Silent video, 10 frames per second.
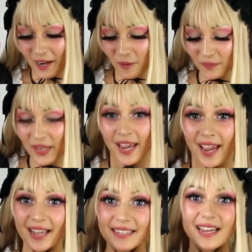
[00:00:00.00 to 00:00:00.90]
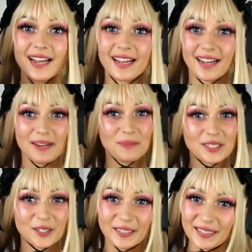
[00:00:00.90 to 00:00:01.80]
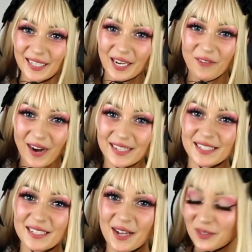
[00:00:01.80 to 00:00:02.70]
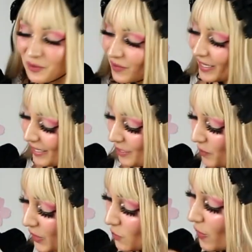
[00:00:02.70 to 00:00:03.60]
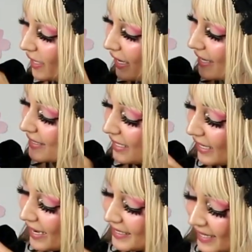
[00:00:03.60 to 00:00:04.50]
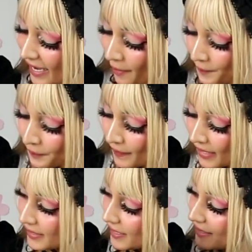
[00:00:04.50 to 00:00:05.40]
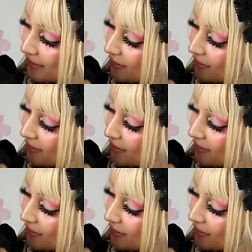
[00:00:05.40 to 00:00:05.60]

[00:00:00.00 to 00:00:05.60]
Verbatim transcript: um, and yeah, I mentioned the love heart details already, but as well it has the lace like this,